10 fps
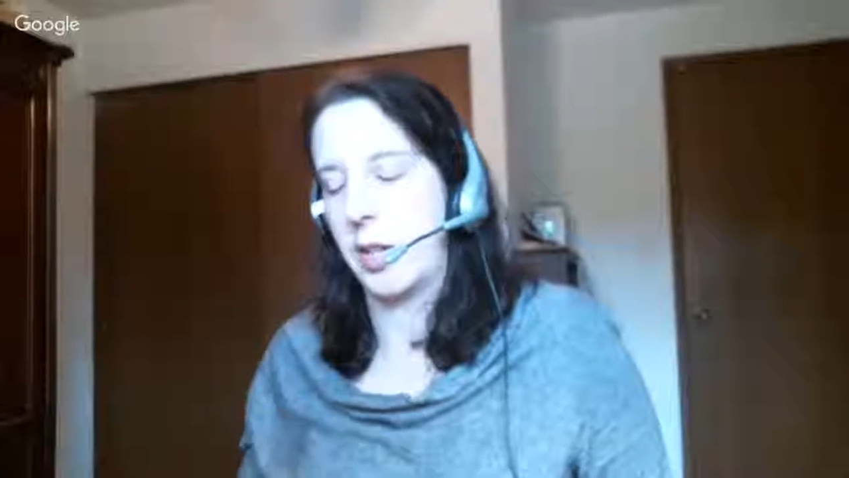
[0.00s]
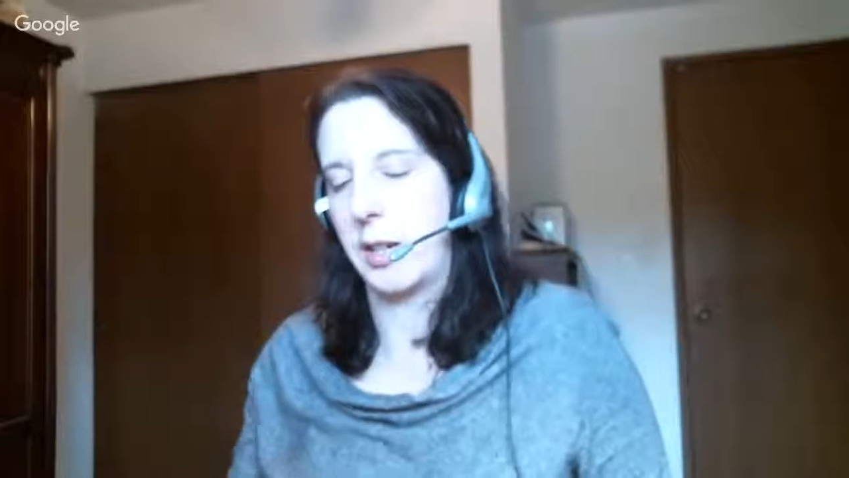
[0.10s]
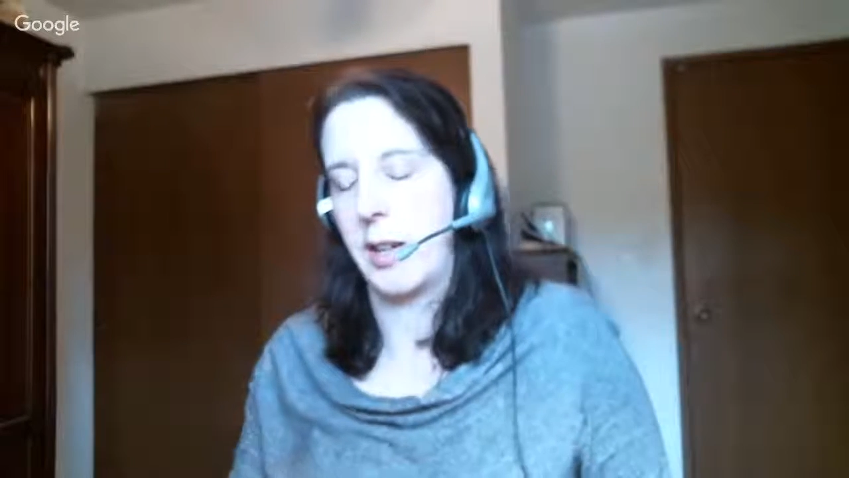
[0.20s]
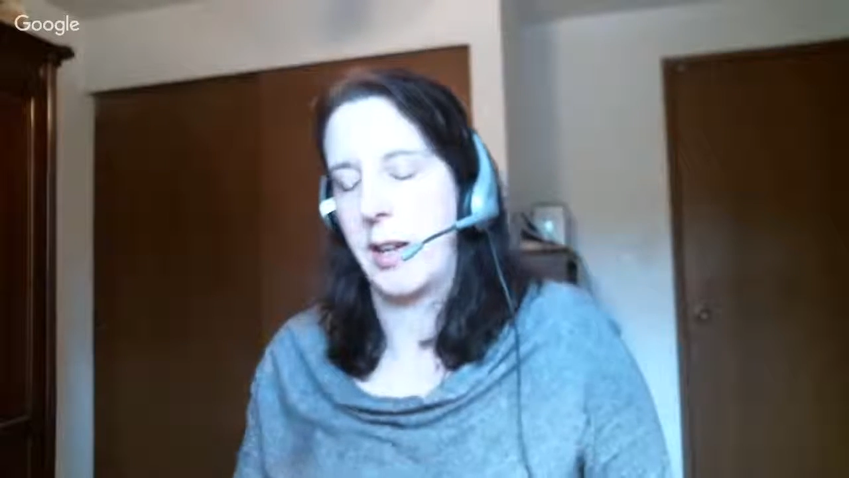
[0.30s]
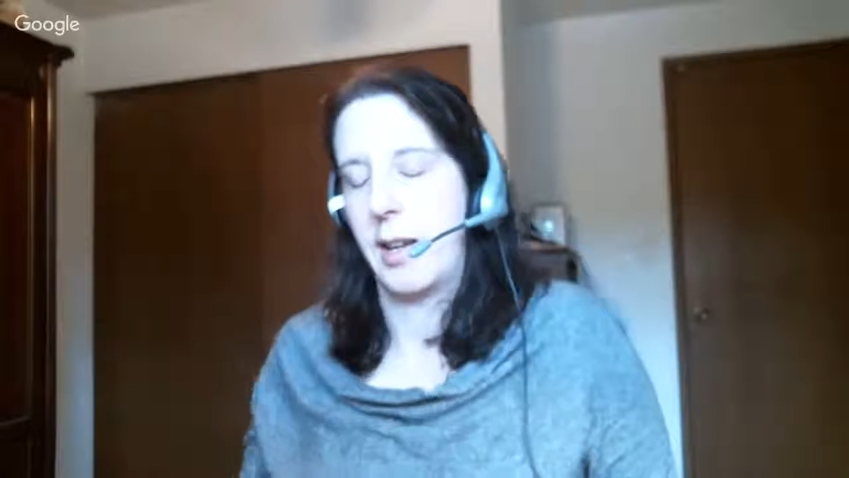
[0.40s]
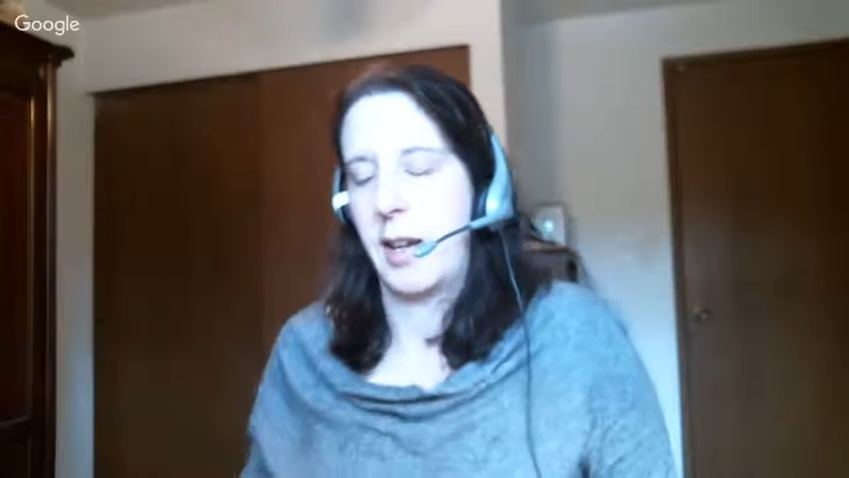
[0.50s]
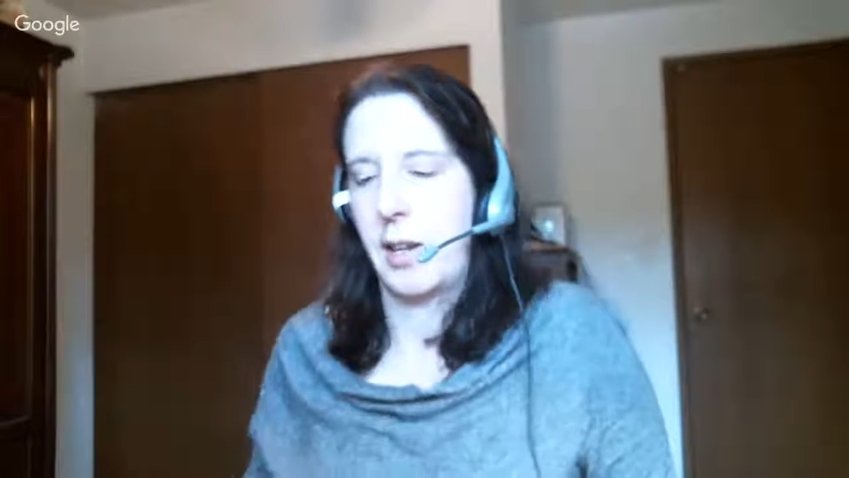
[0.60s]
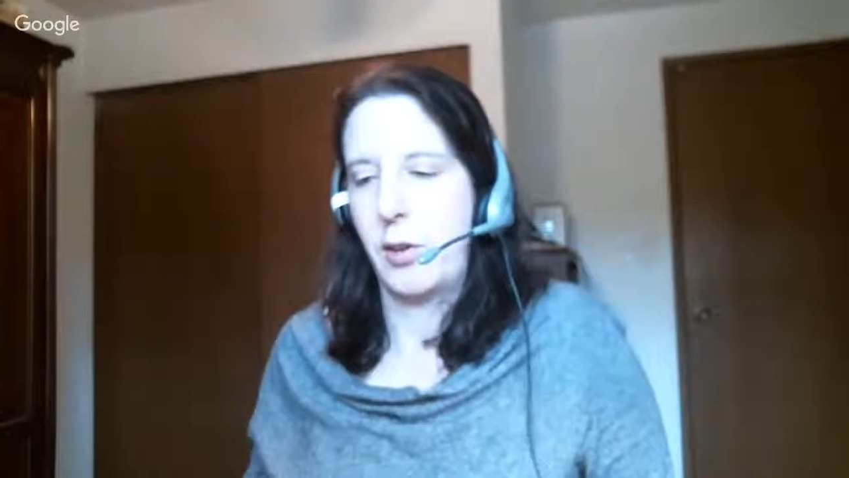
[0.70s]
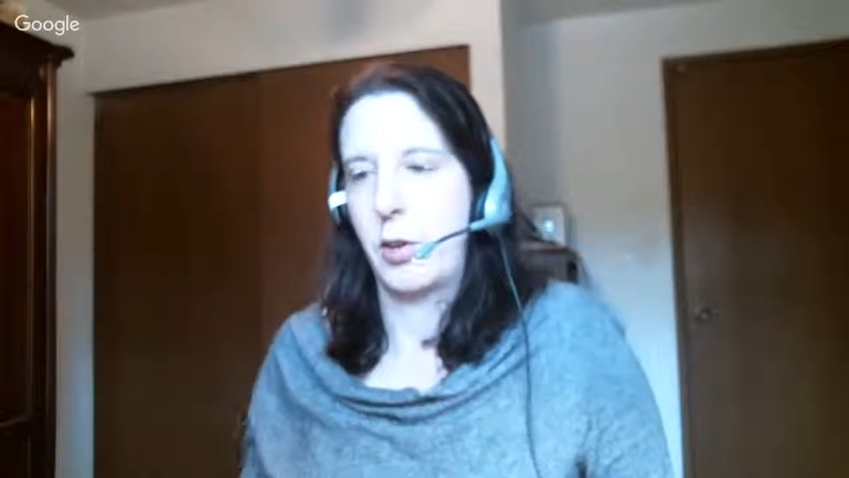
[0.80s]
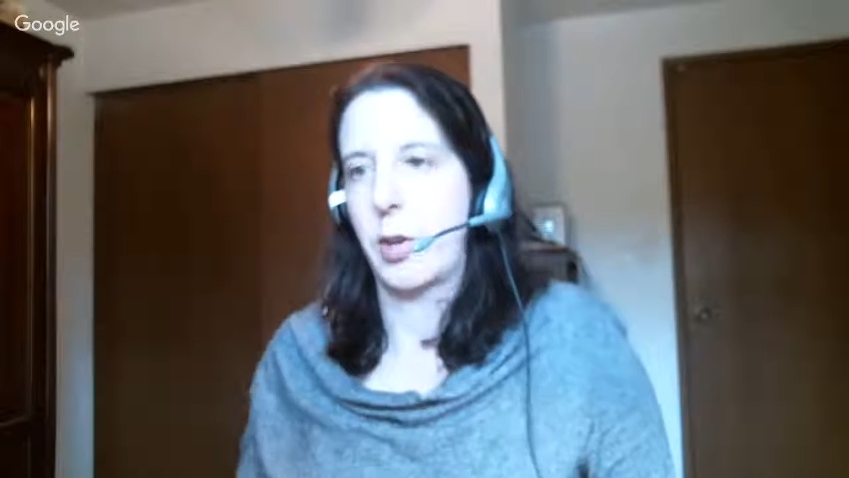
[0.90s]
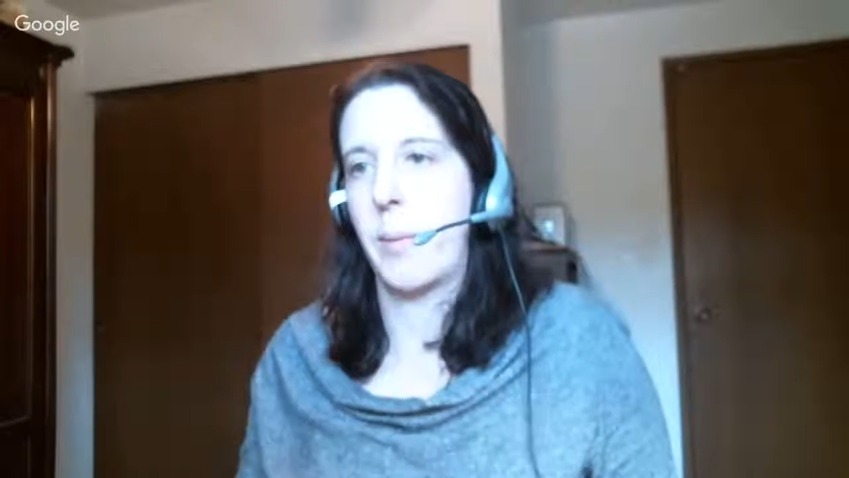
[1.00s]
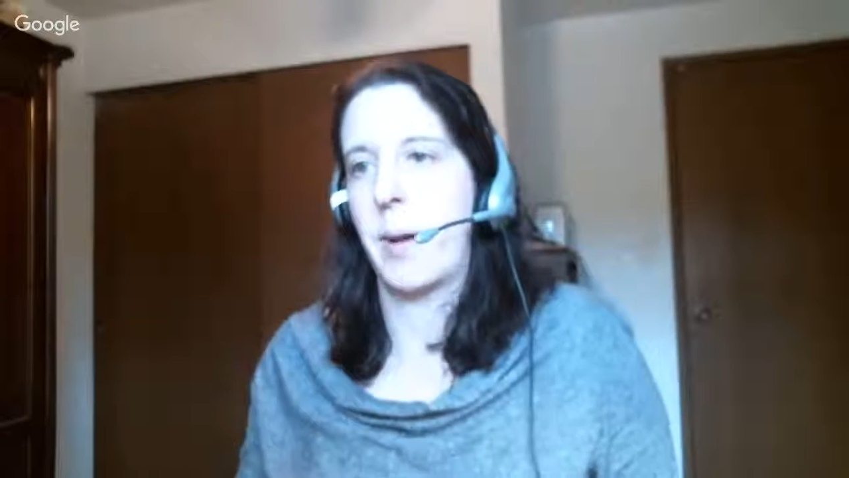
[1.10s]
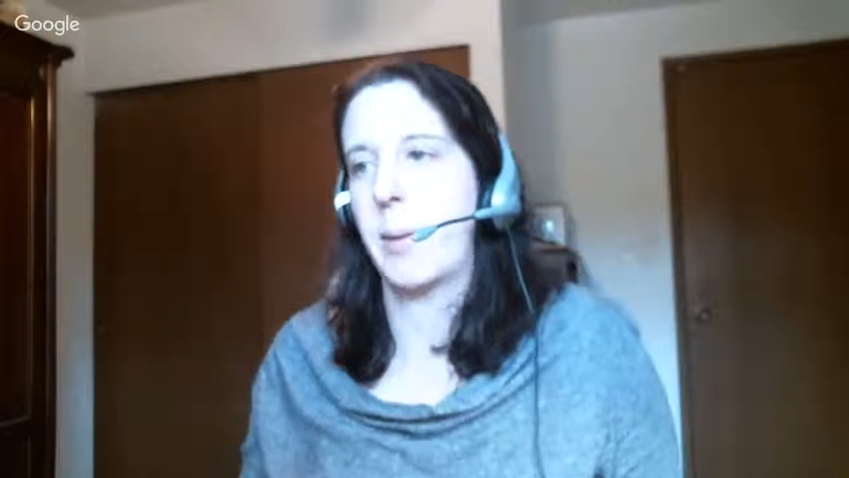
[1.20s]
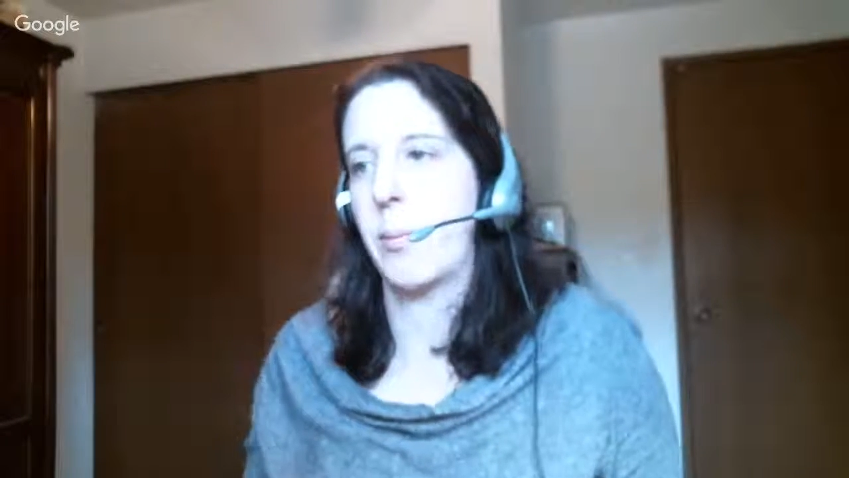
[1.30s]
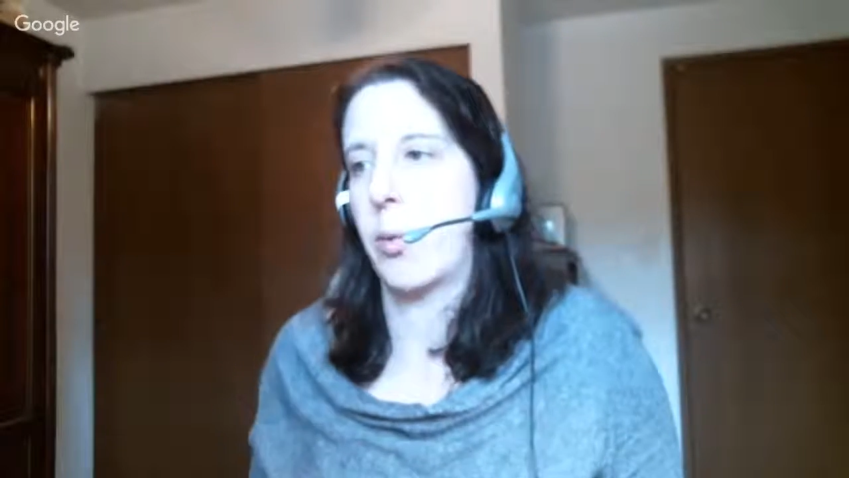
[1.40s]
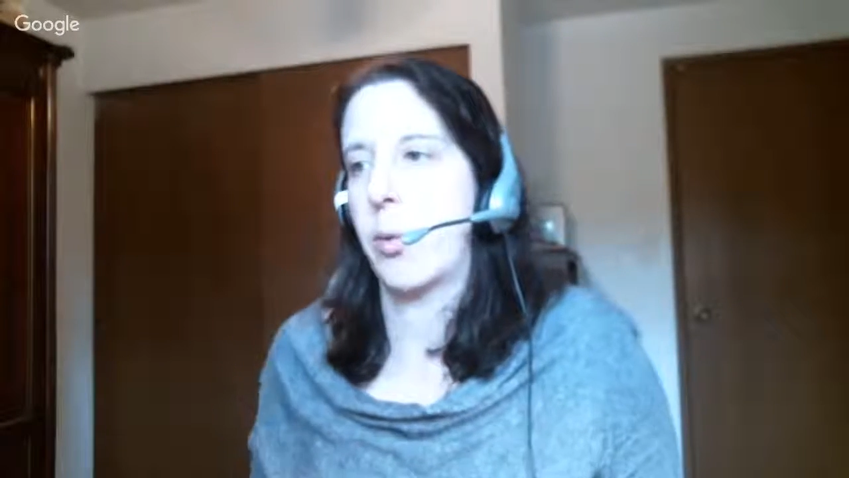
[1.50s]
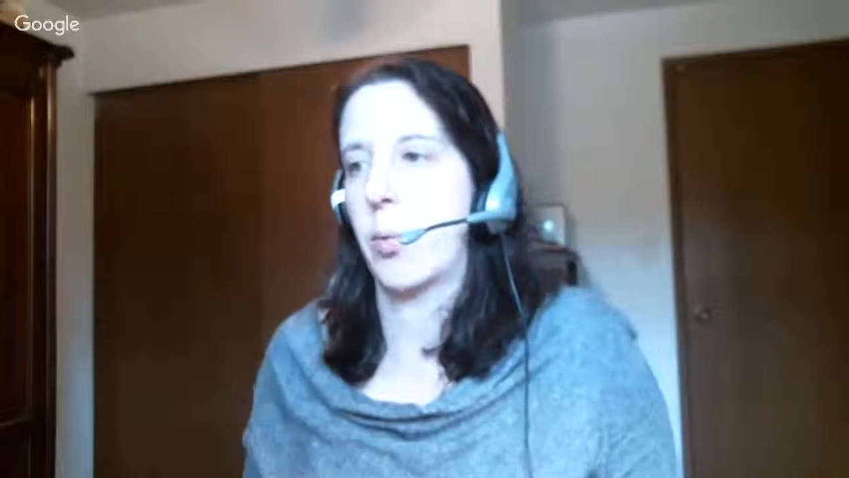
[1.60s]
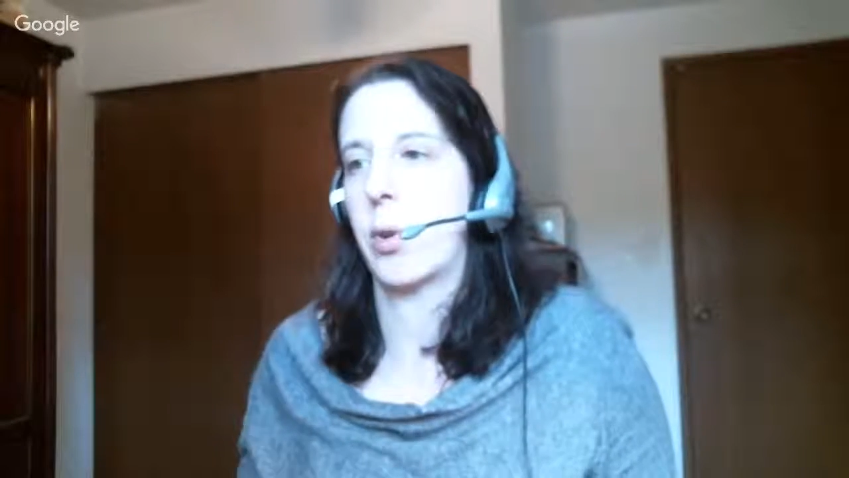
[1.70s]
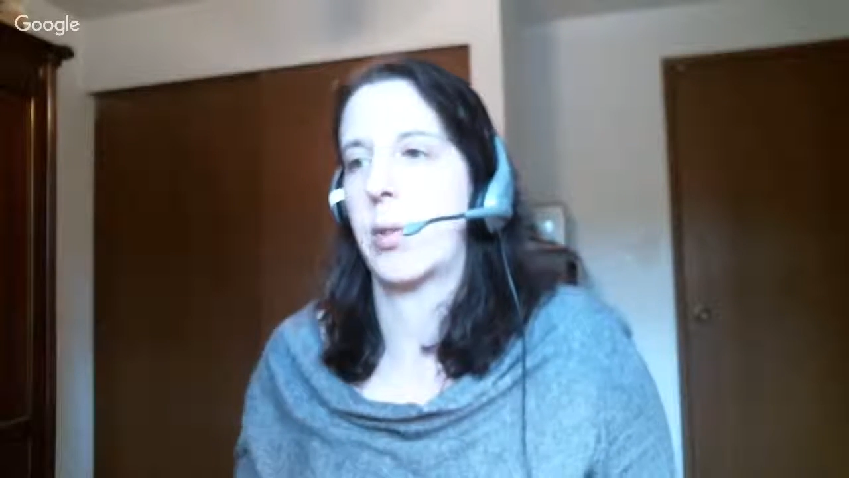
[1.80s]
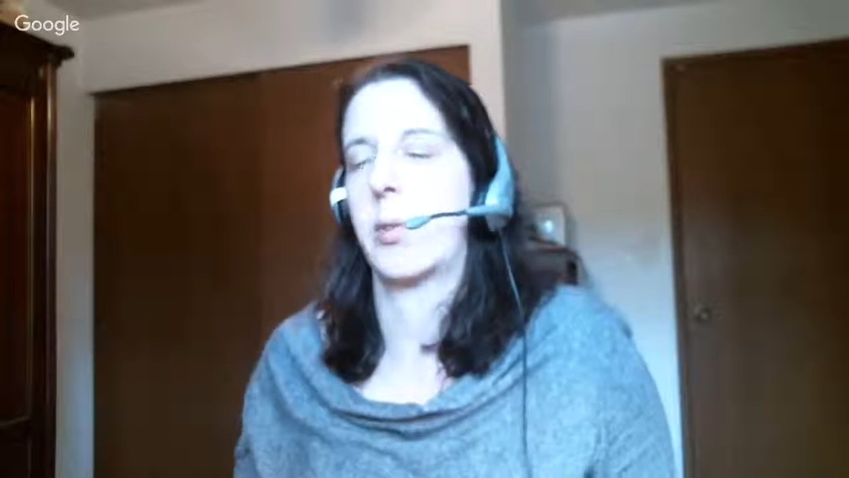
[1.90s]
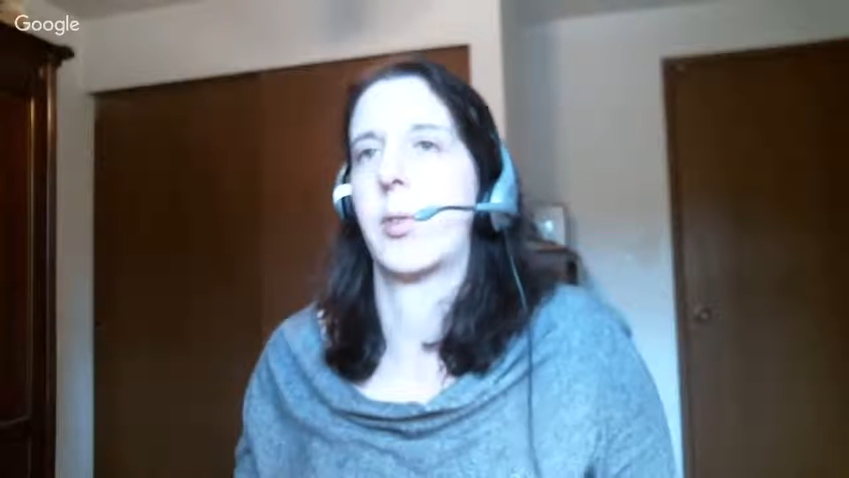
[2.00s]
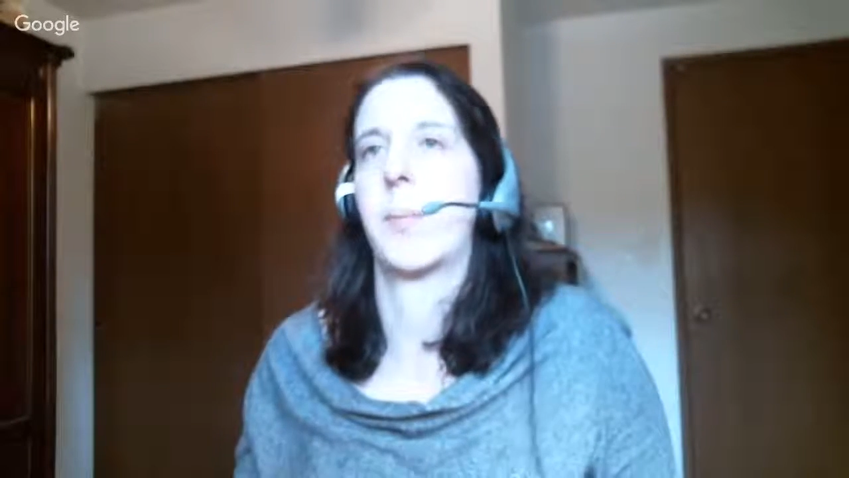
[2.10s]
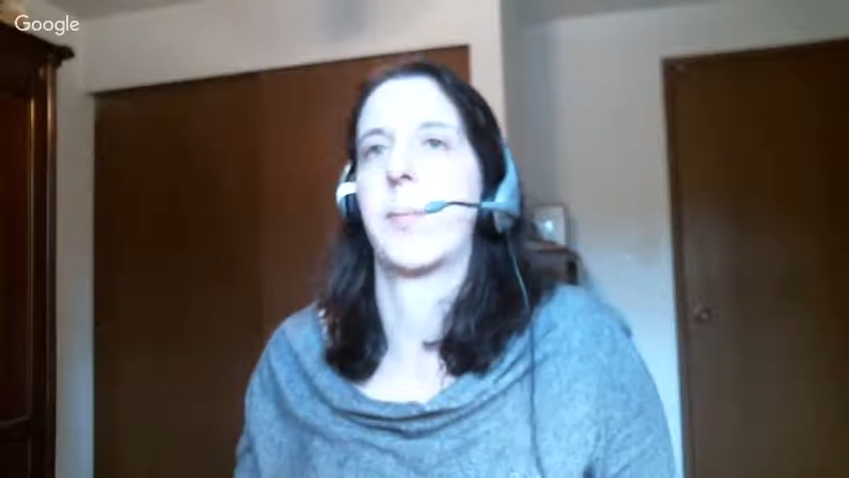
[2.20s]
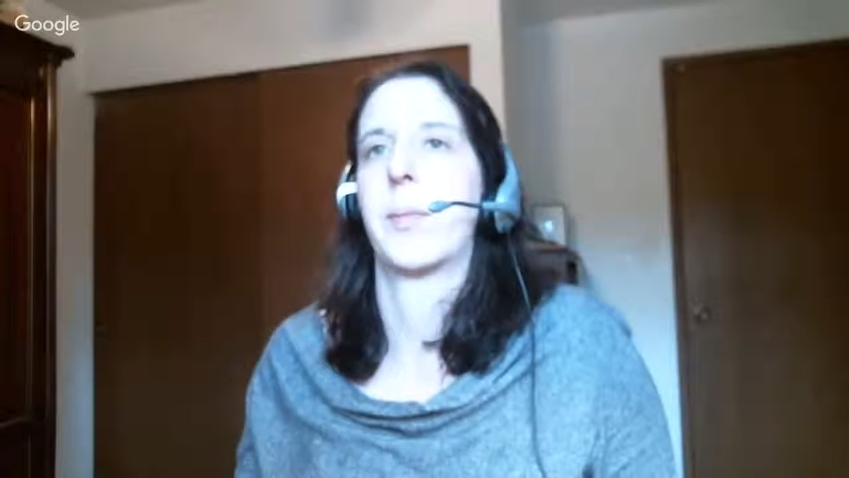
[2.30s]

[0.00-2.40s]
And then you're combining both worlds.